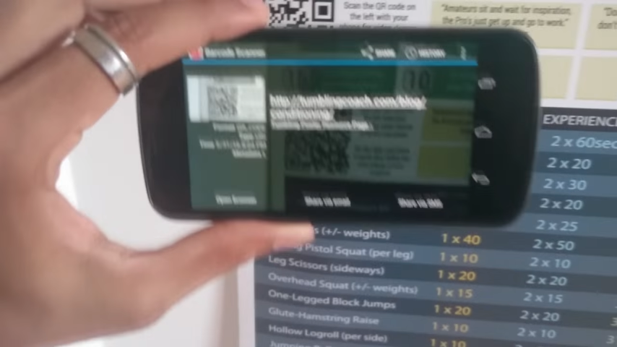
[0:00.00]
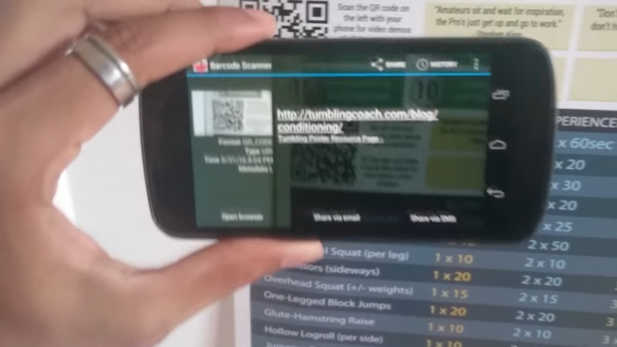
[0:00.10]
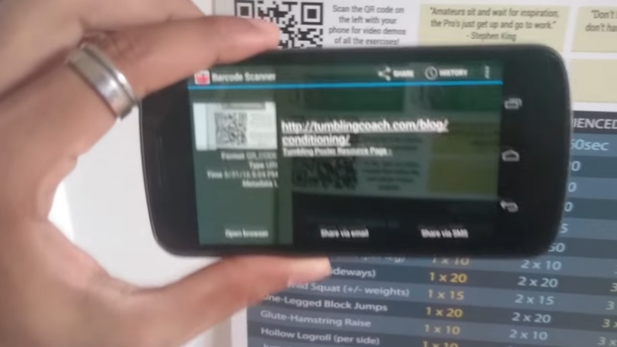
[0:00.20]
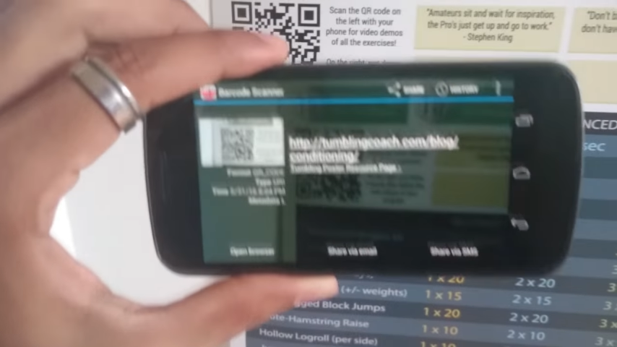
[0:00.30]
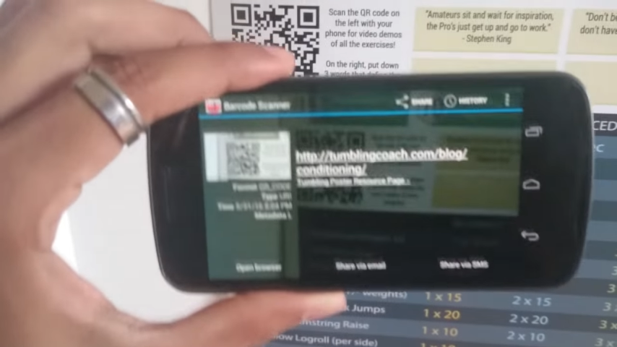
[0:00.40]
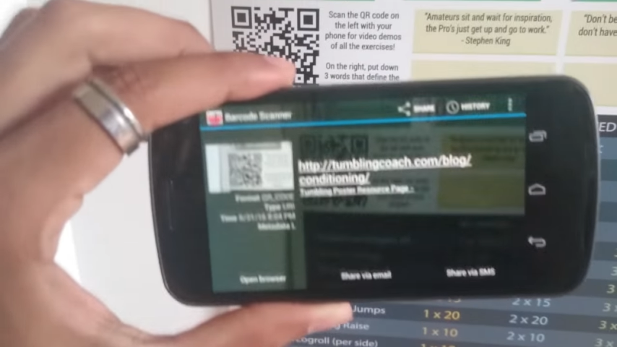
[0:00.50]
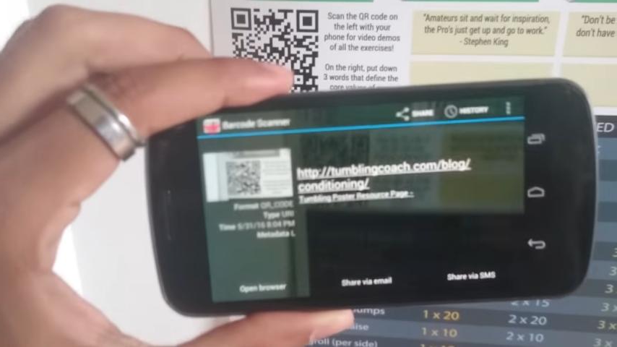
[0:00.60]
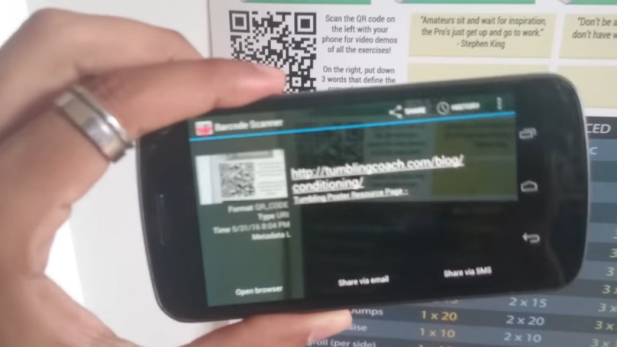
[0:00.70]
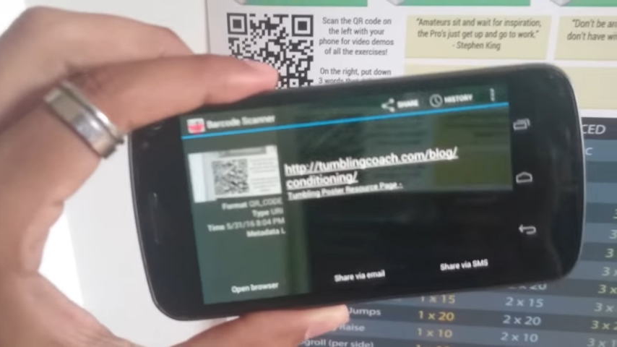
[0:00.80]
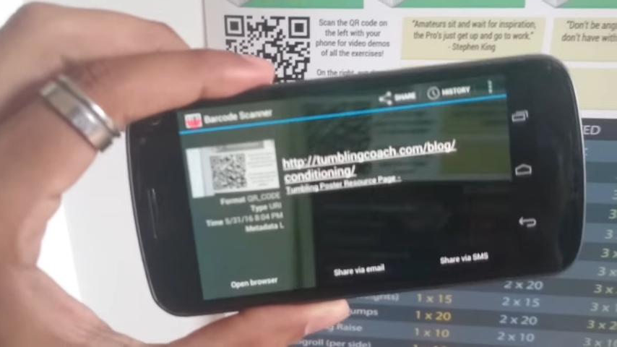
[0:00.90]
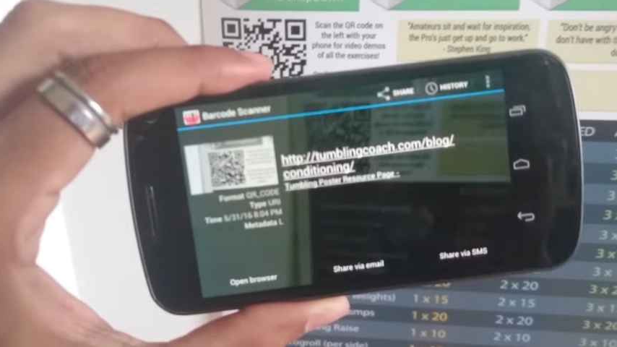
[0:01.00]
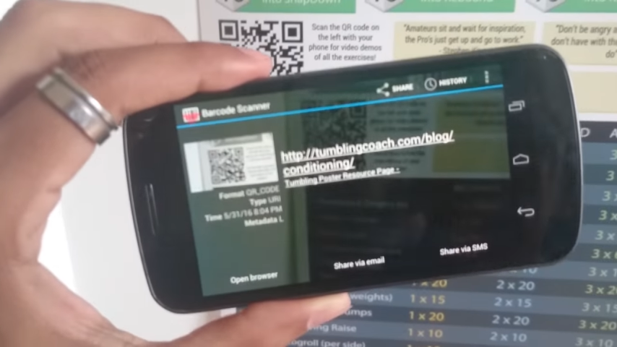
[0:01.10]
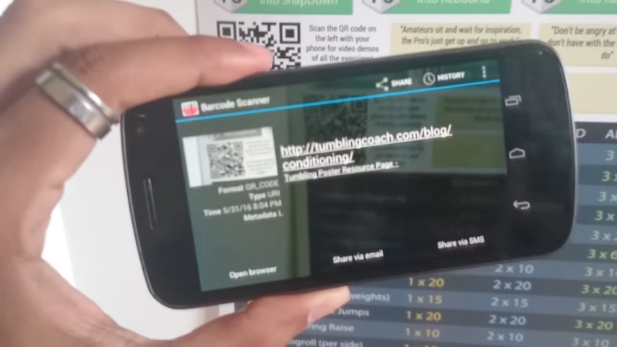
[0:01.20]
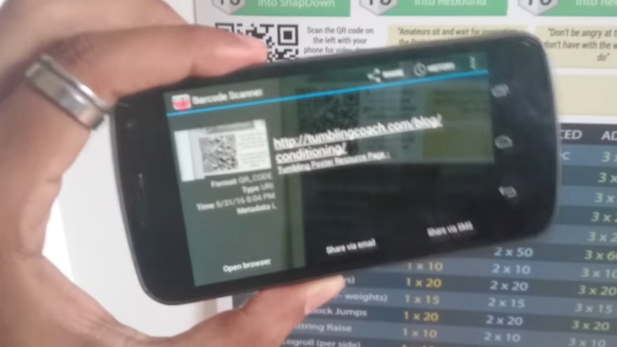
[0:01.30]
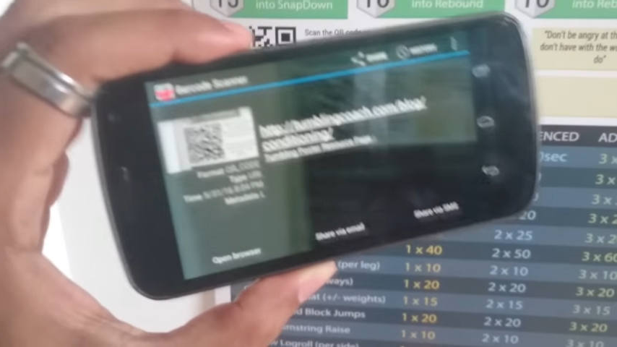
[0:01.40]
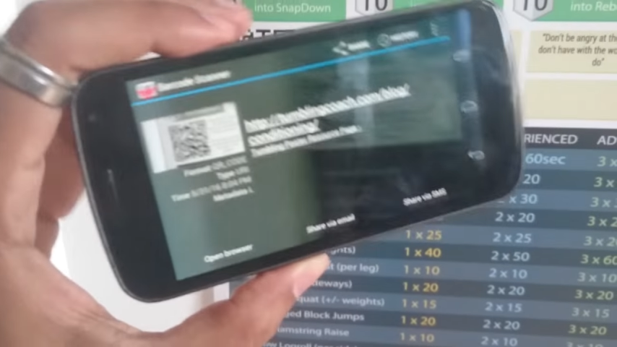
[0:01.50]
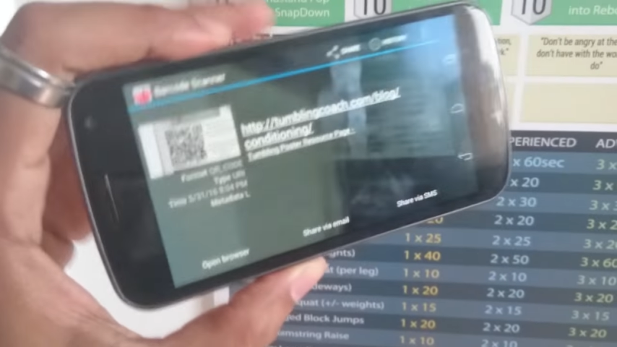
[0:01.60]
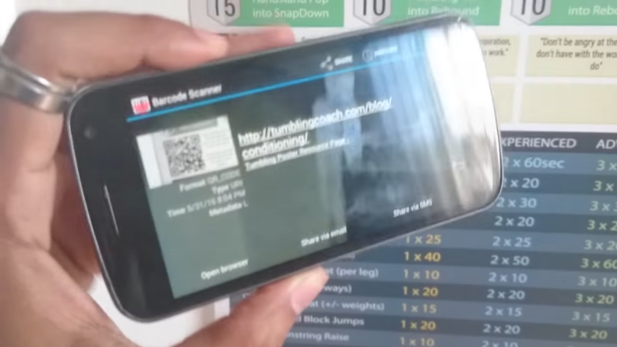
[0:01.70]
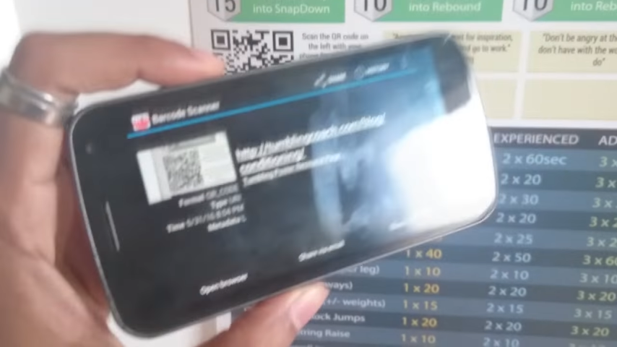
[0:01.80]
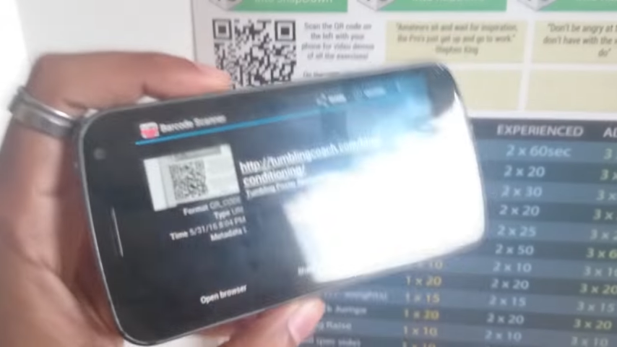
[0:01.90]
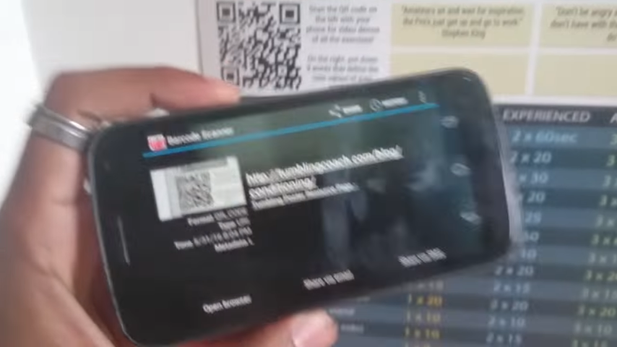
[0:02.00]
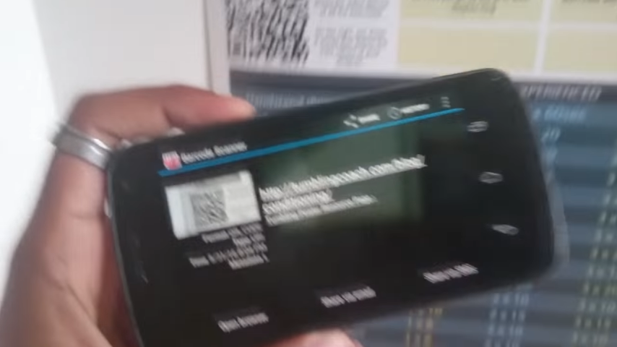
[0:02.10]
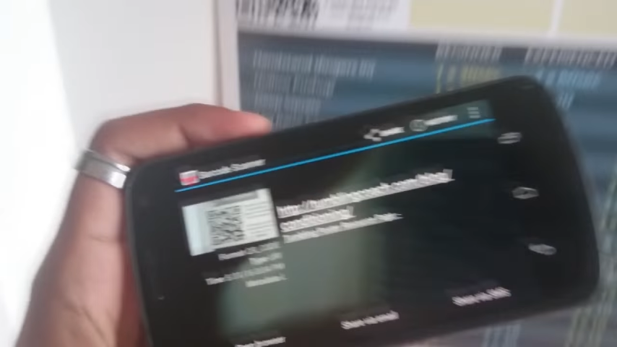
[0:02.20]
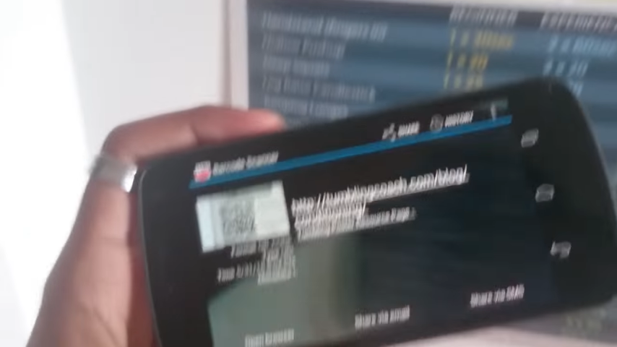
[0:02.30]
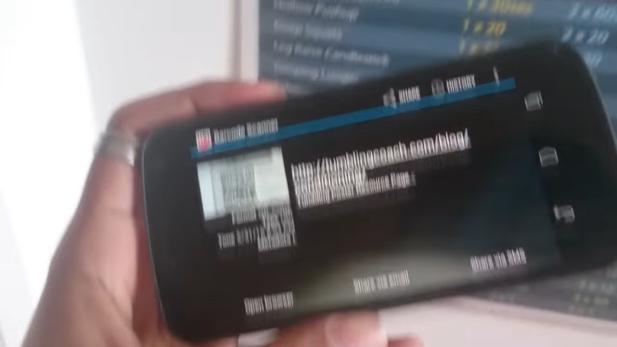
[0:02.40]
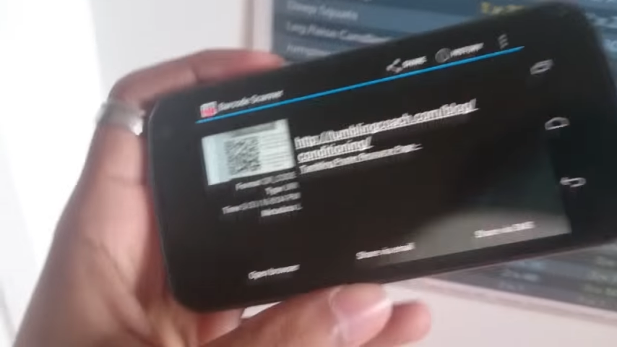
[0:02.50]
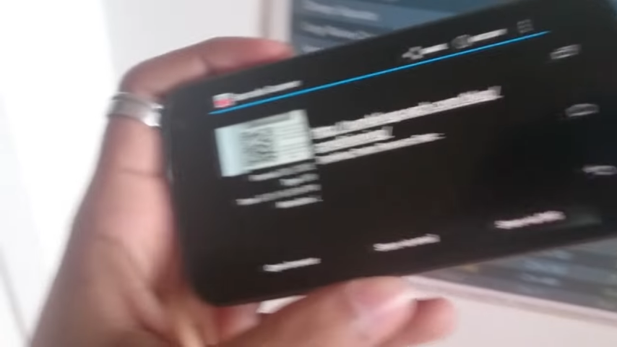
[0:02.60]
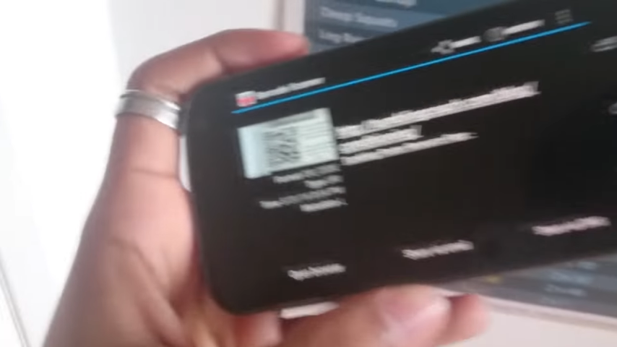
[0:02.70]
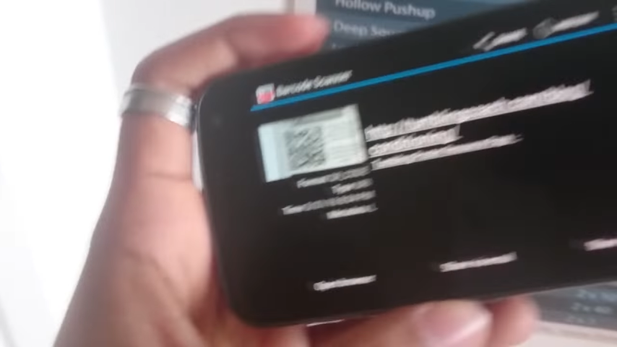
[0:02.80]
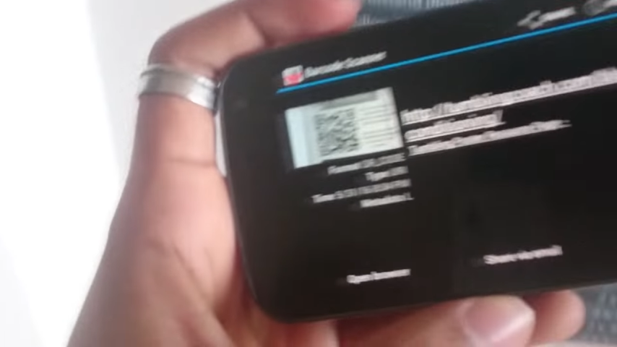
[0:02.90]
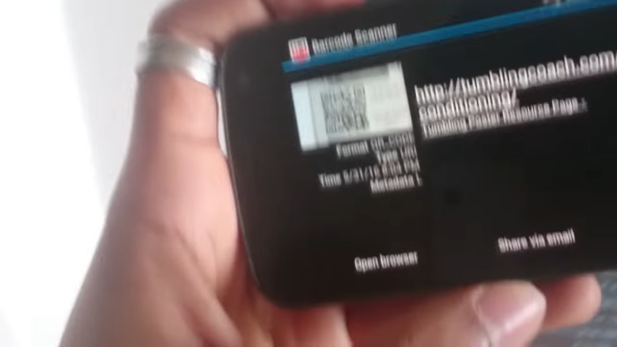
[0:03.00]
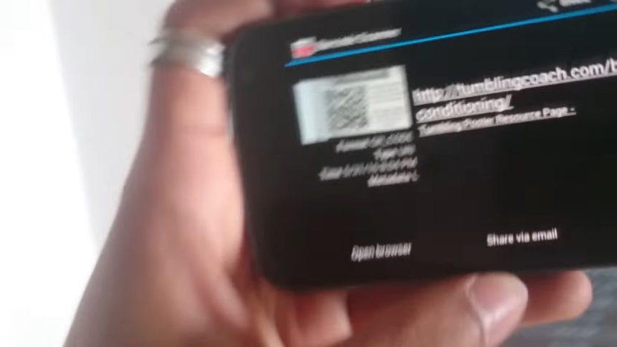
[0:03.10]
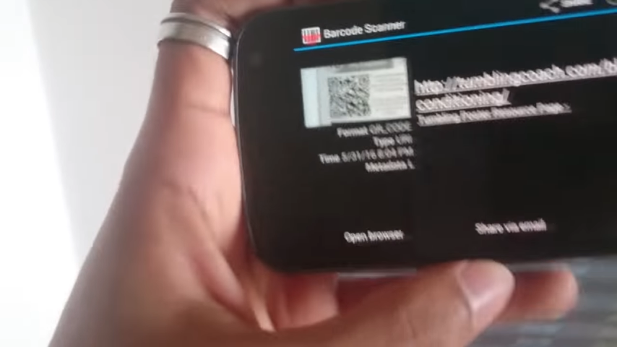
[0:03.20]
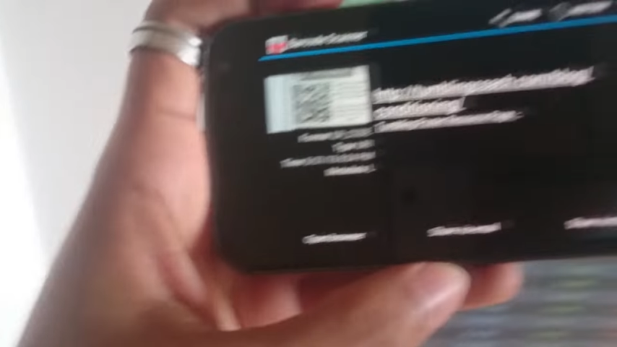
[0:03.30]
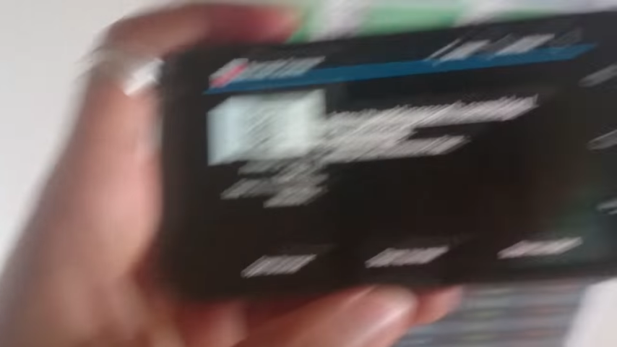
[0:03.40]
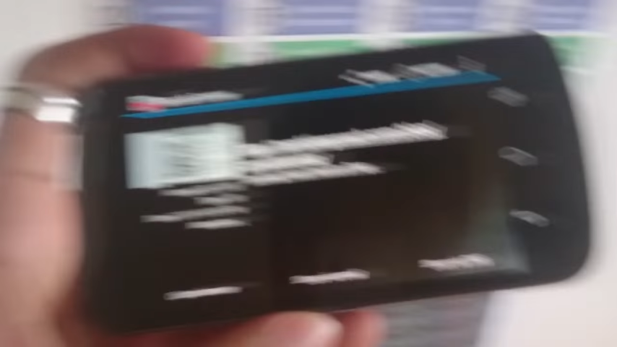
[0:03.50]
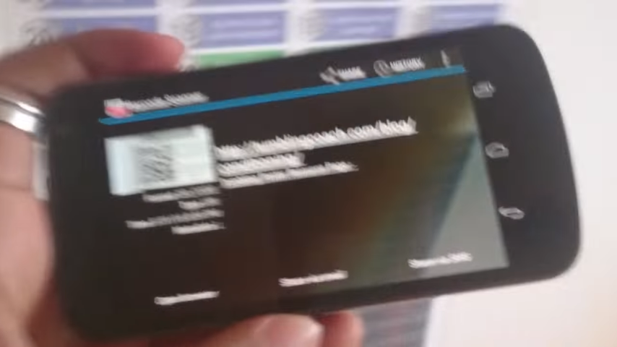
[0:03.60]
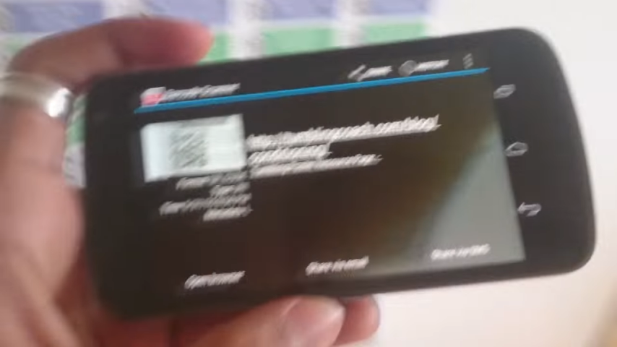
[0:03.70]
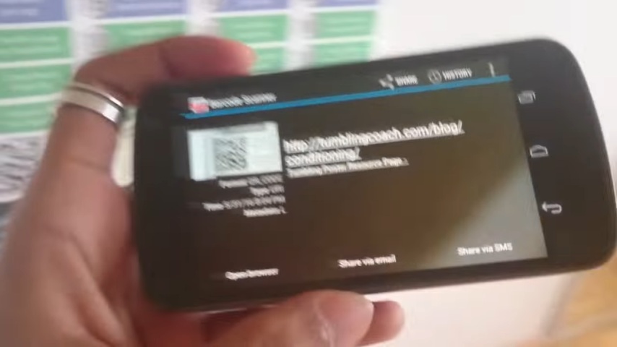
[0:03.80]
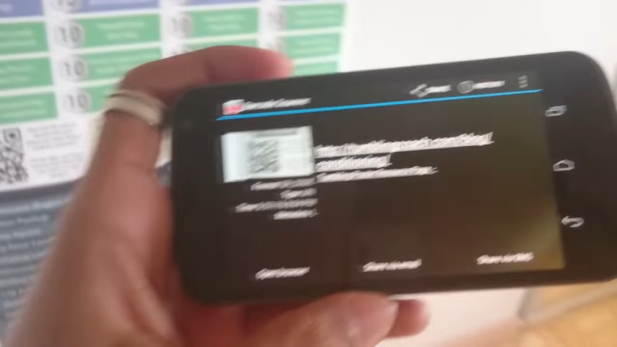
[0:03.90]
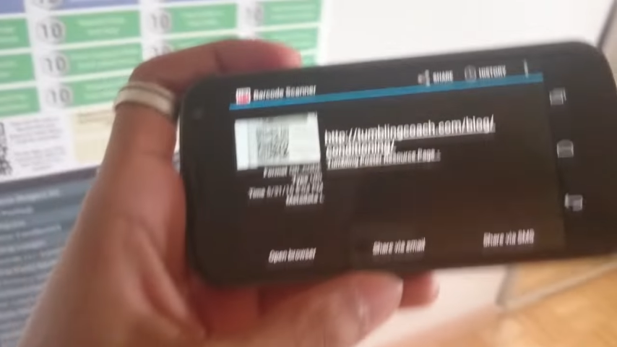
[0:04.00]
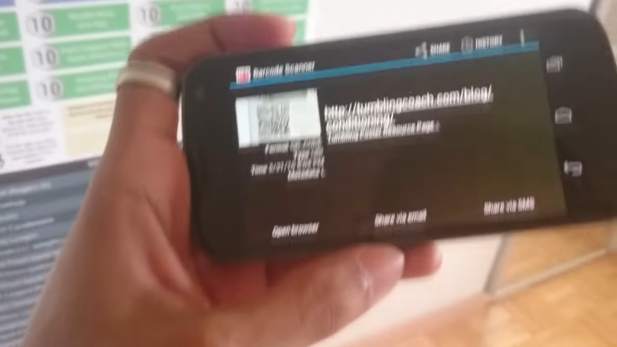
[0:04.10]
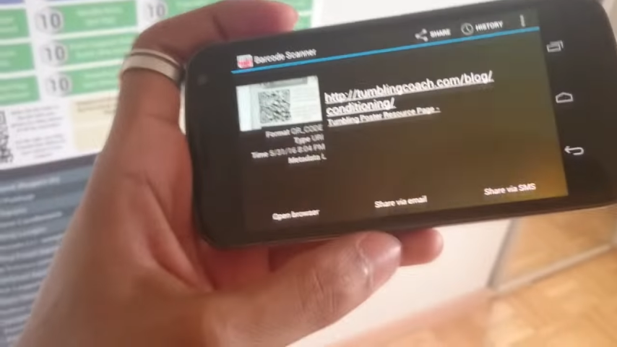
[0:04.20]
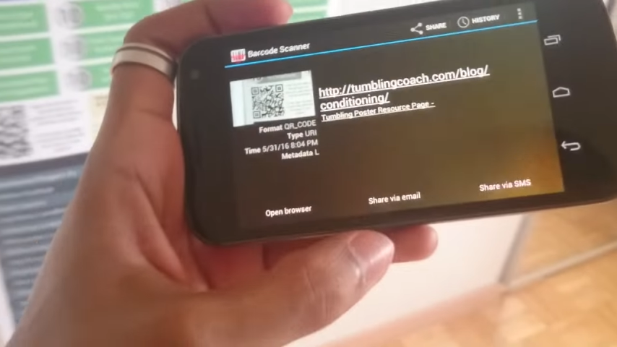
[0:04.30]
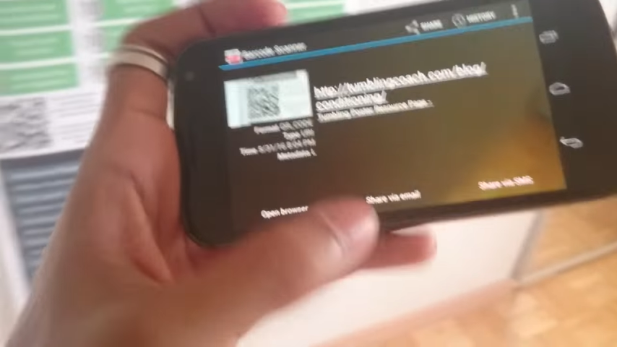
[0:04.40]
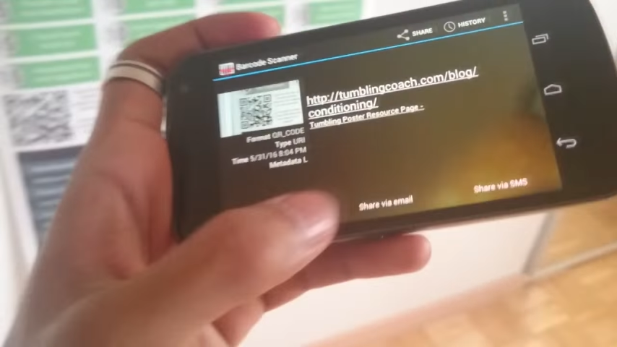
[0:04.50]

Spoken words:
(no speaker visible)